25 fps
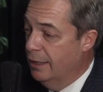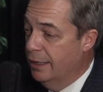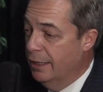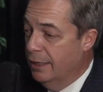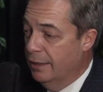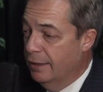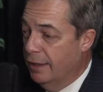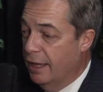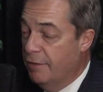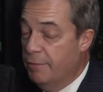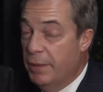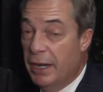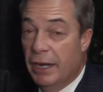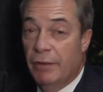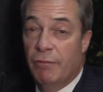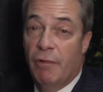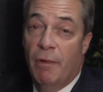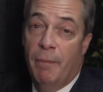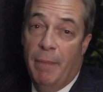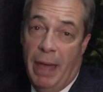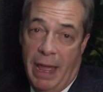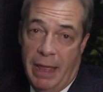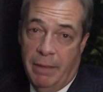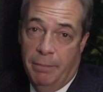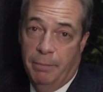They've been a
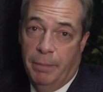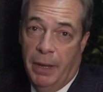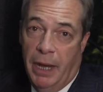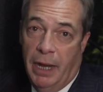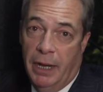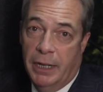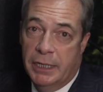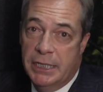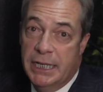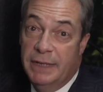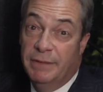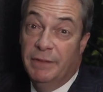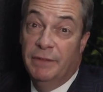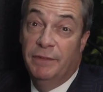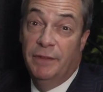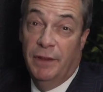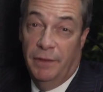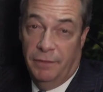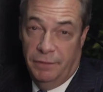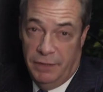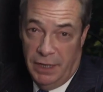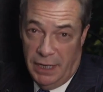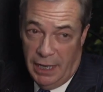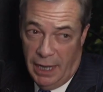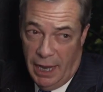Remain party for
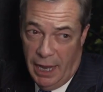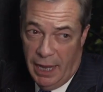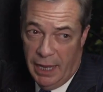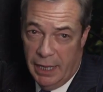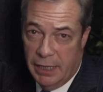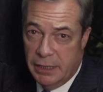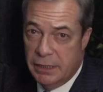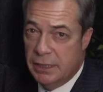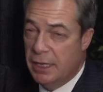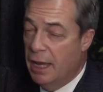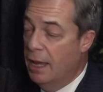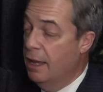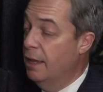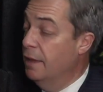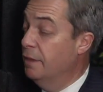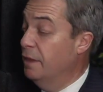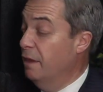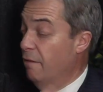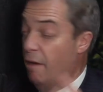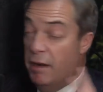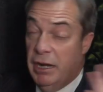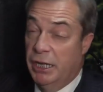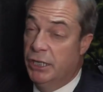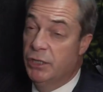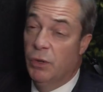50 years. They're
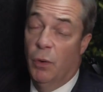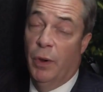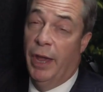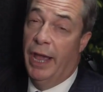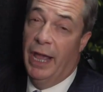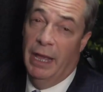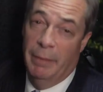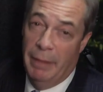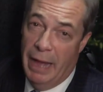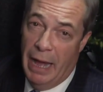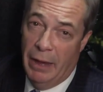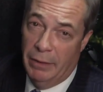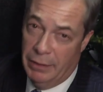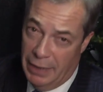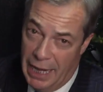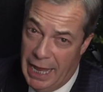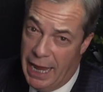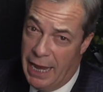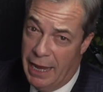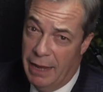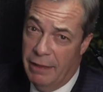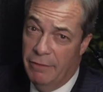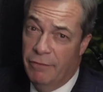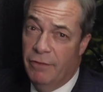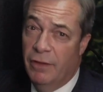only talking about
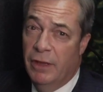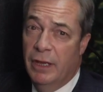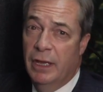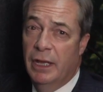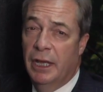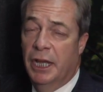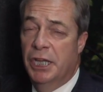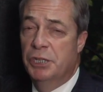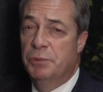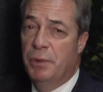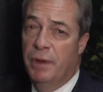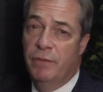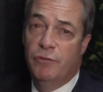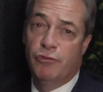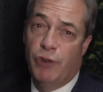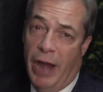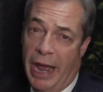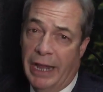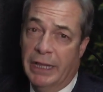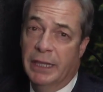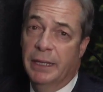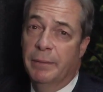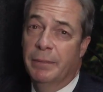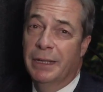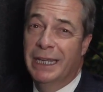leave because we've
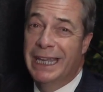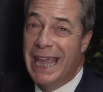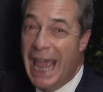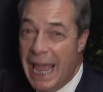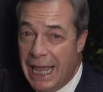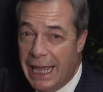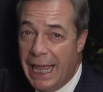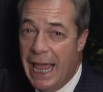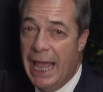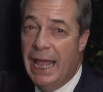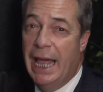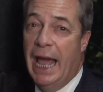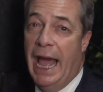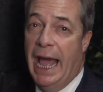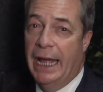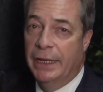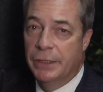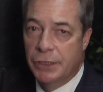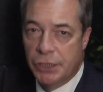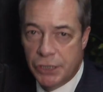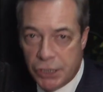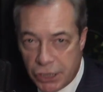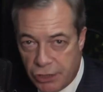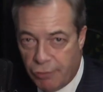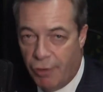dragged them kicking and
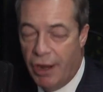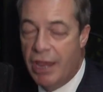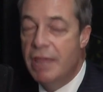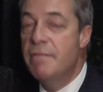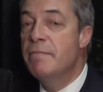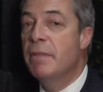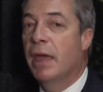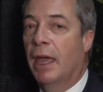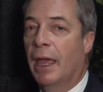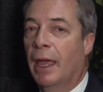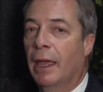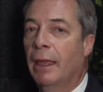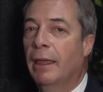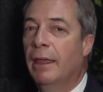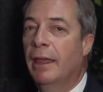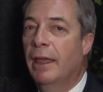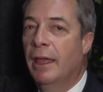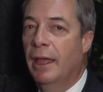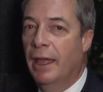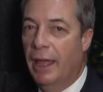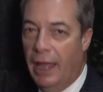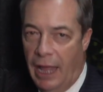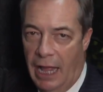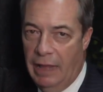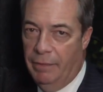screaming
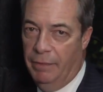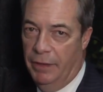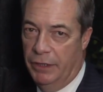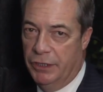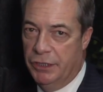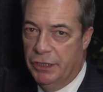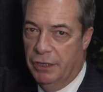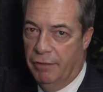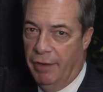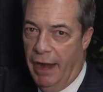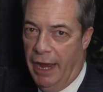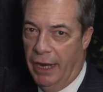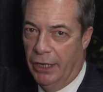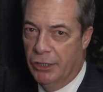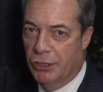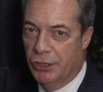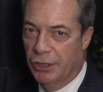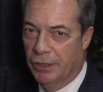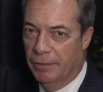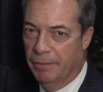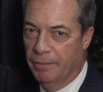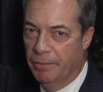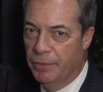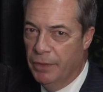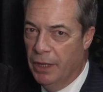in this
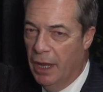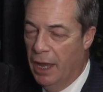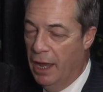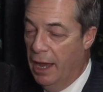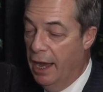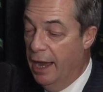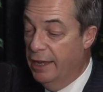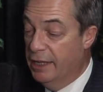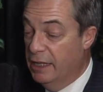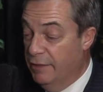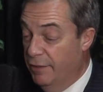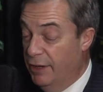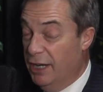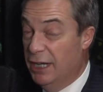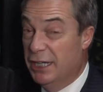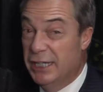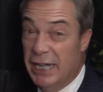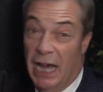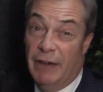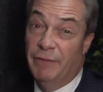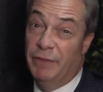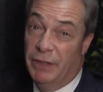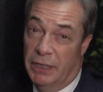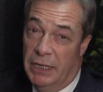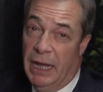direction. And they've only
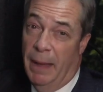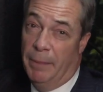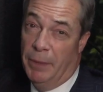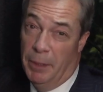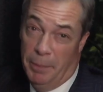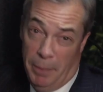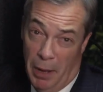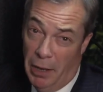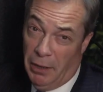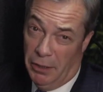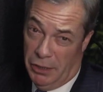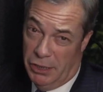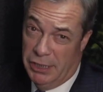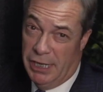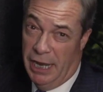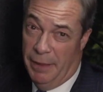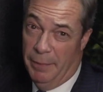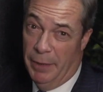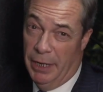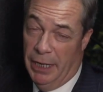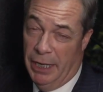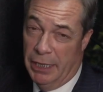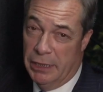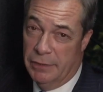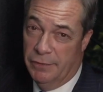toughened up the policy in the
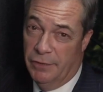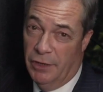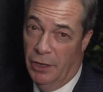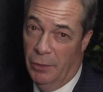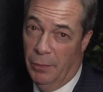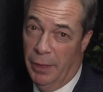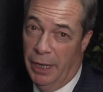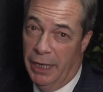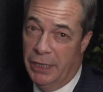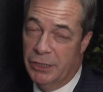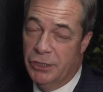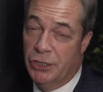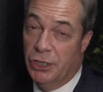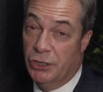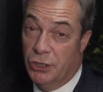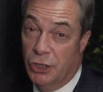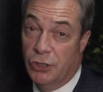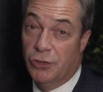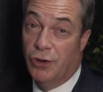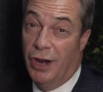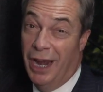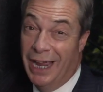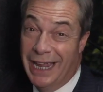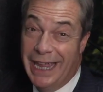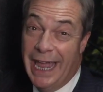last few weeks just to
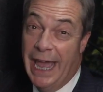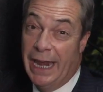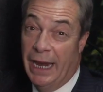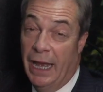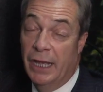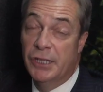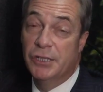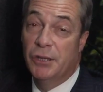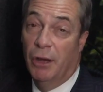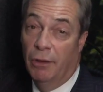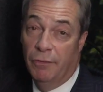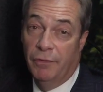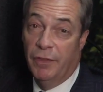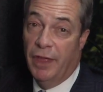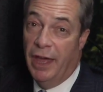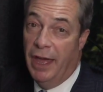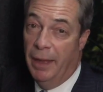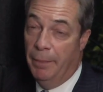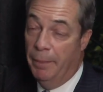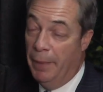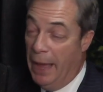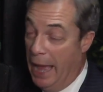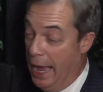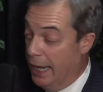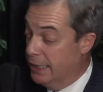try and get us off their
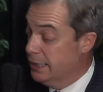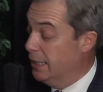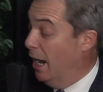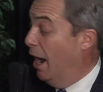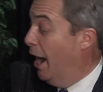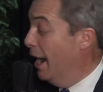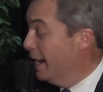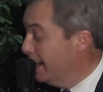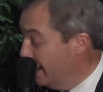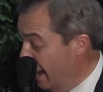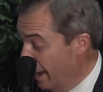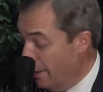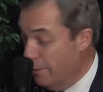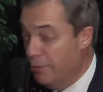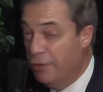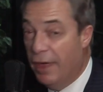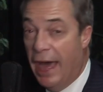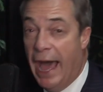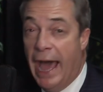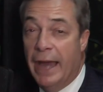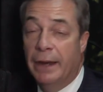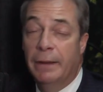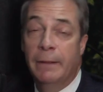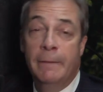backs. I know that.